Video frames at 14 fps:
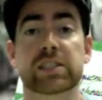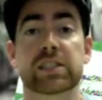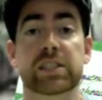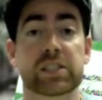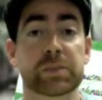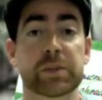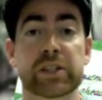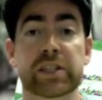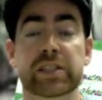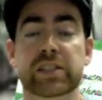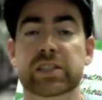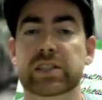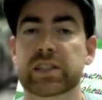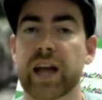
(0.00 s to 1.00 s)

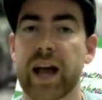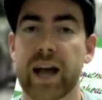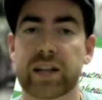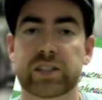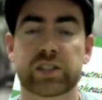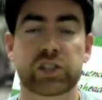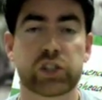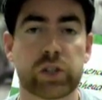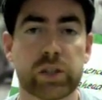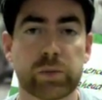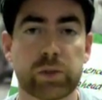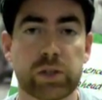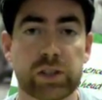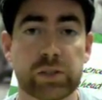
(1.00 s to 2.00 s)
experience is as
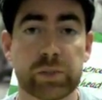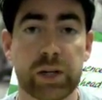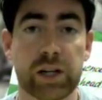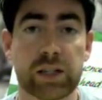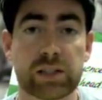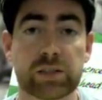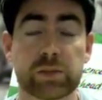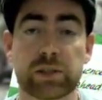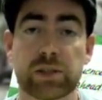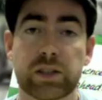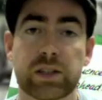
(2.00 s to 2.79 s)
enjoyable as possible.